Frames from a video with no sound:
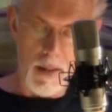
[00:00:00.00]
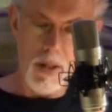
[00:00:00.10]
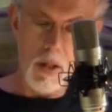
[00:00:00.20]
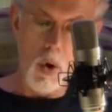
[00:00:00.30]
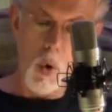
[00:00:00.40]
and see
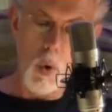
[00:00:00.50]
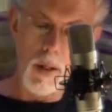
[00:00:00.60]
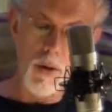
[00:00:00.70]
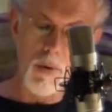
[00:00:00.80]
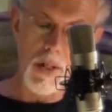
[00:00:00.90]
the whole
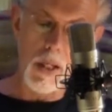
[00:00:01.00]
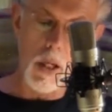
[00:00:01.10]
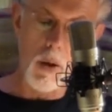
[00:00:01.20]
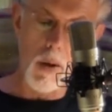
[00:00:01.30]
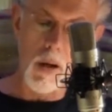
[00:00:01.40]
interesting
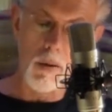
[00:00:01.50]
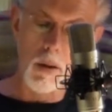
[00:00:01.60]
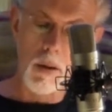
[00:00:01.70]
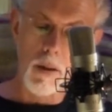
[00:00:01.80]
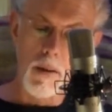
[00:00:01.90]
year out.
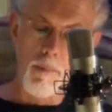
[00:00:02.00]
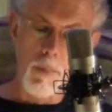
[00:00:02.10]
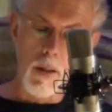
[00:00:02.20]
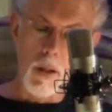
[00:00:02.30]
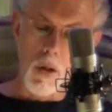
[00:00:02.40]

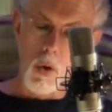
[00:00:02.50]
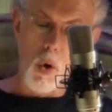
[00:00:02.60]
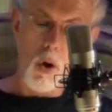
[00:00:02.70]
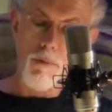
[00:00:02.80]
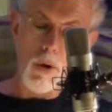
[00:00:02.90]

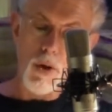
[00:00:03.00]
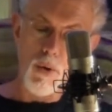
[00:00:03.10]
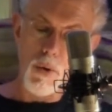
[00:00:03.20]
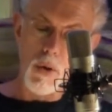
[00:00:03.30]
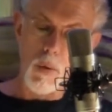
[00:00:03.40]
All very
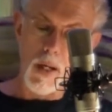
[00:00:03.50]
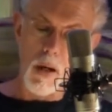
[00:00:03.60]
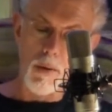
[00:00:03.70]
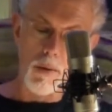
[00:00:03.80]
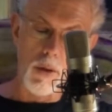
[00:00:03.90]
true, no
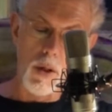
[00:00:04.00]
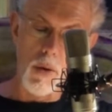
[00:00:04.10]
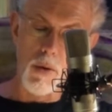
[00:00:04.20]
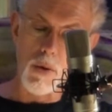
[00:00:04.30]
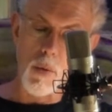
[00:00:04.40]
doubt, the
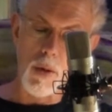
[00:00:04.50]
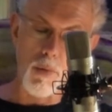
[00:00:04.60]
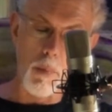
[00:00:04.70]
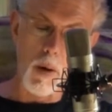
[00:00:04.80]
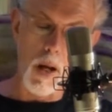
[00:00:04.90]
others always
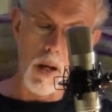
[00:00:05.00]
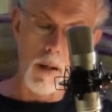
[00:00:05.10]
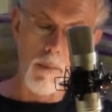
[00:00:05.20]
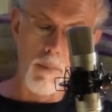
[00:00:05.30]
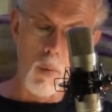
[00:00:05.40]
reply.
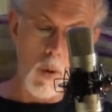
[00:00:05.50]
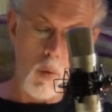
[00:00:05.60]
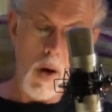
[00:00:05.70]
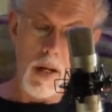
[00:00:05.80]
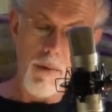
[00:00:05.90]
We
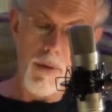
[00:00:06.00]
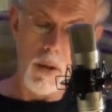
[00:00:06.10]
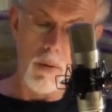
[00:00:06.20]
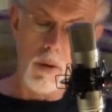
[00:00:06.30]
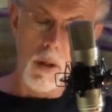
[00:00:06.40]
quite envy you.